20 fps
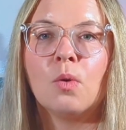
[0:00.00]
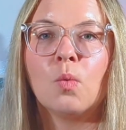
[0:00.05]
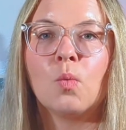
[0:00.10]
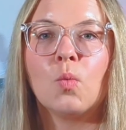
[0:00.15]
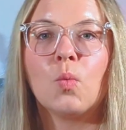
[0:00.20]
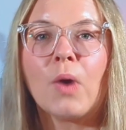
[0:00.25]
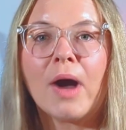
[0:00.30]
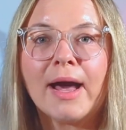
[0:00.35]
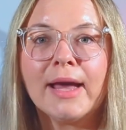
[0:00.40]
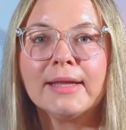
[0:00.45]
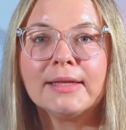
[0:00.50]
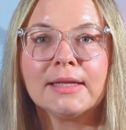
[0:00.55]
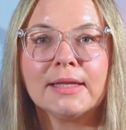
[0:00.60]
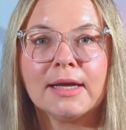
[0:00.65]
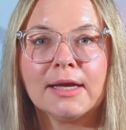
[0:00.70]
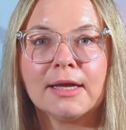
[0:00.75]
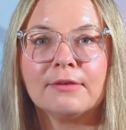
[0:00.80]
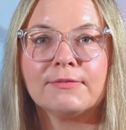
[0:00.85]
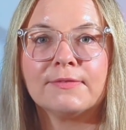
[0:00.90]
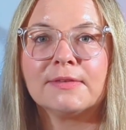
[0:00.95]

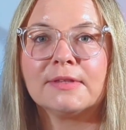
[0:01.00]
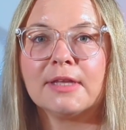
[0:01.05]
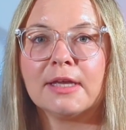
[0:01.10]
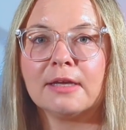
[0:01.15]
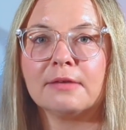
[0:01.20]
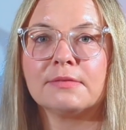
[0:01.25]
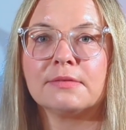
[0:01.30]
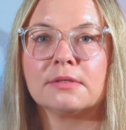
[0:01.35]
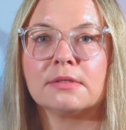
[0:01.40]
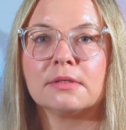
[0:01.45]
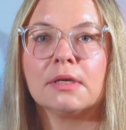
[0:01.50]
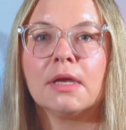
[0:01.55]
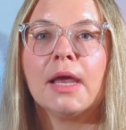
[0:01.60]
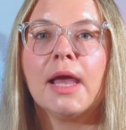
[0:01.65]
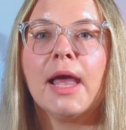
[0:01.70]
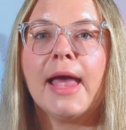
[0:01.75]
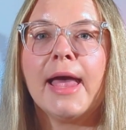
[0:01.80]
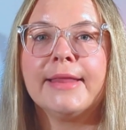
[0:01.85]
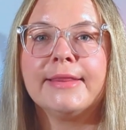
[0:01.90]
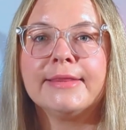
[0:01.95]
wildlife deaths,
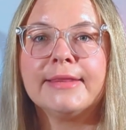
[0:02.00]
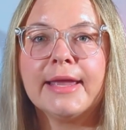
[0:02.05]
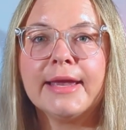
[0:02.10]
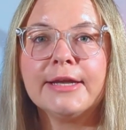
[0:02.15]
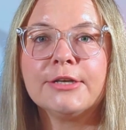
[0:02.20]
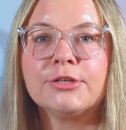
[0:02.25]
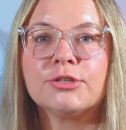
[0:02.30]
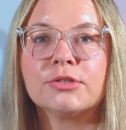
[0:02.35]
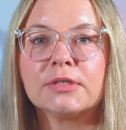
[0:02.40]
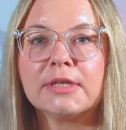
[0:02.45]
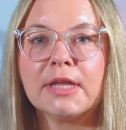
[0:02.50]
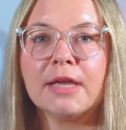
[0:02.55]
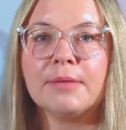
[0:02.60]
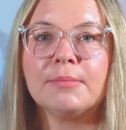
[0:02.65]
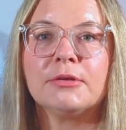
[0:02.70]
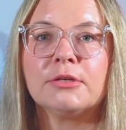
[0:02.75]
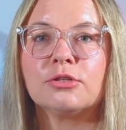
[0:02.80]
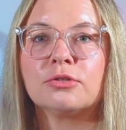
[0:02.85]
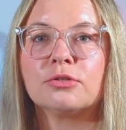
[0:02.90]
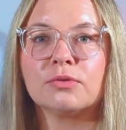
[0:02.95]
and nature
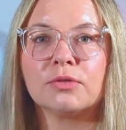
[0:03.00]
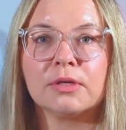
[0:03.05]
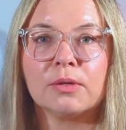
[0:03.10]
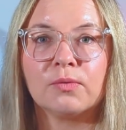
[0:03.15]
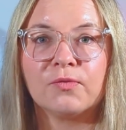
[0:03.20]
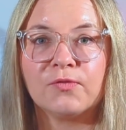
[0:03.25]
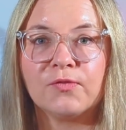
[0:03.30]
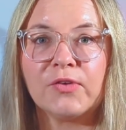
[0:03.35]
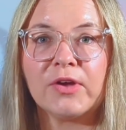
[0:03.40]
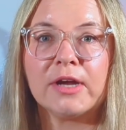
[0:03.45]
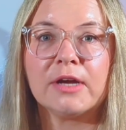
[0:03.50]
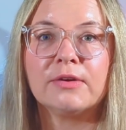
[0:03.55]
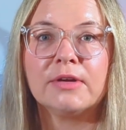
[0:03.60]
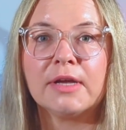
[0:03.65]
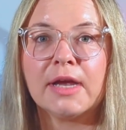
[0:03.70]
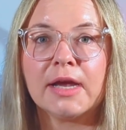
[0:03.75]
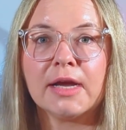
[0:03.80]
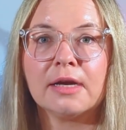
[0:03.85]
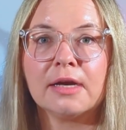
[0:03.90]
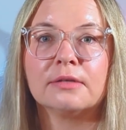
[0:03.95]
damage to the
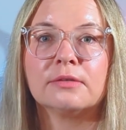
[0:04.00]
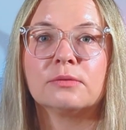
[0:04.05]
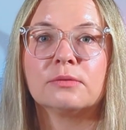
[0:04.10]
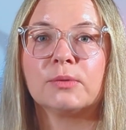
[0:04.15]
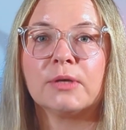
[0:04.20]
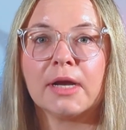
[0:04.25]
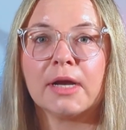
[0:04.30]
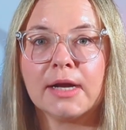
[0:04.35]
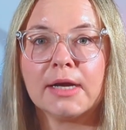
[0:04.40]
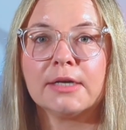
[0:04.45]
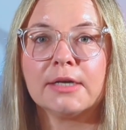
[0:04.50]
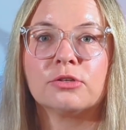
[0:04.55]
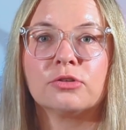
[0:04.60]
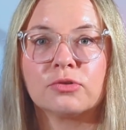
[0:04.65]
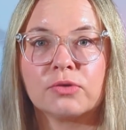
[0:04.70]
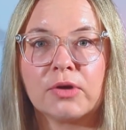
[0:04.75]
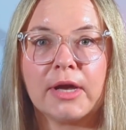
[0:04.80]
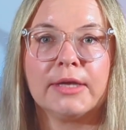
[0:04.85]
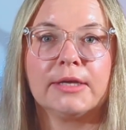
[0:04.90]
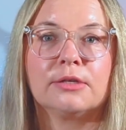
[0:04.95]
very earth we are
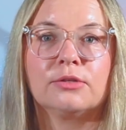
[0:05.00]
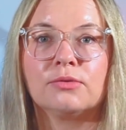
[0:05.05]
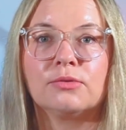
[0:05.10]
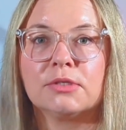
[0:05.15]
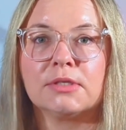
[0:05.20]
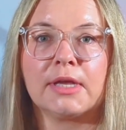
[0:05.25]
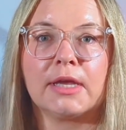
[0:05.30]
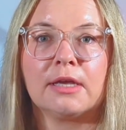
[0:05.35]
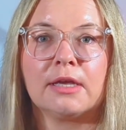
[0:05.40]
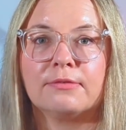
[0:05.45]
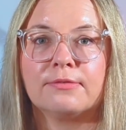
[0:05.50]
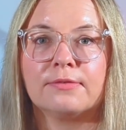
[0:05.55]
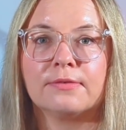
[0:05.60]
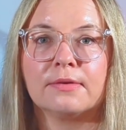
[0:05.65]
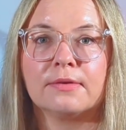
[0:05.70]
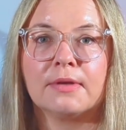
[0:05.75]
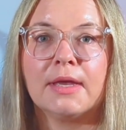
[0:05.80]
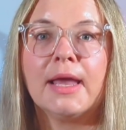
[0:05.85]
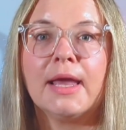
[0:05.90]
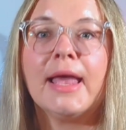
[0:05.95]
trying to save.
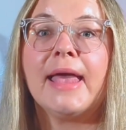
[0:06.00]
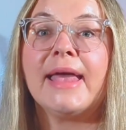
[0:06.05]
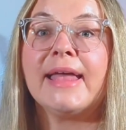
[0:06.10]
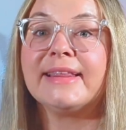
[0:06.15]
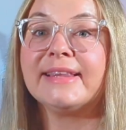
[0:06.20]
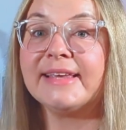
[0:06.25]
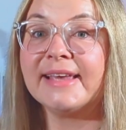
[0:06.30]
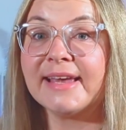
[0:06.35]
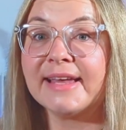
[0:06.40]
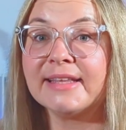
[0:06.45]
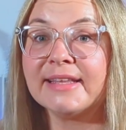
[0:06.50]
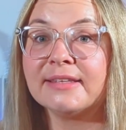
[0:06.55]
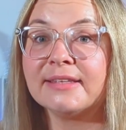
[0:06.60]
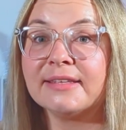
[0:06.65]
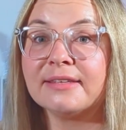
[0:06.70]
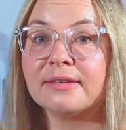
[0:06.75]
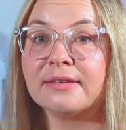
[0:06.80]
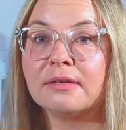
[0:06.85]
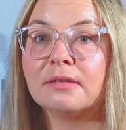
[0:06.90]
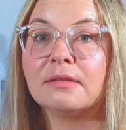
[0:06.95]
And yet,
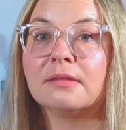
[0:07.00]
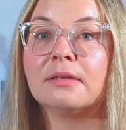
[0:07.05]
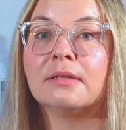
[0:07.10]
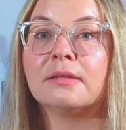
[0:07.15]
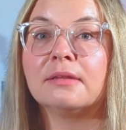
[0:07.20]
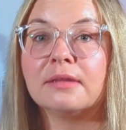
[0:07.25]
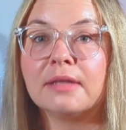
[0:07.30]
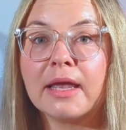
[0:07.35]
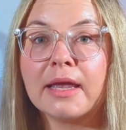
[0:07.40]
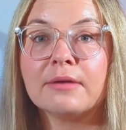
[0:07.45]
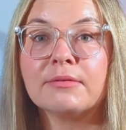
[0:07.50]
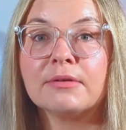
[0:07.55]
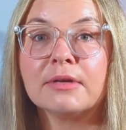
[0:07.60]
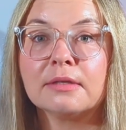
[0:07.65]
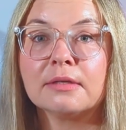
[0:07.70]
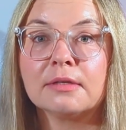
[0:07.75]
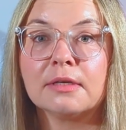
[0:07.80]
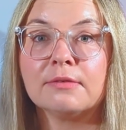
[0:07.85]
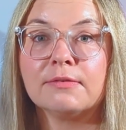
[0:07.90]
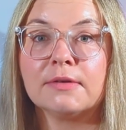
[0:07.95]
the
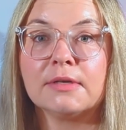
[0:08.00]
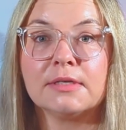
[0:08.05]
narrative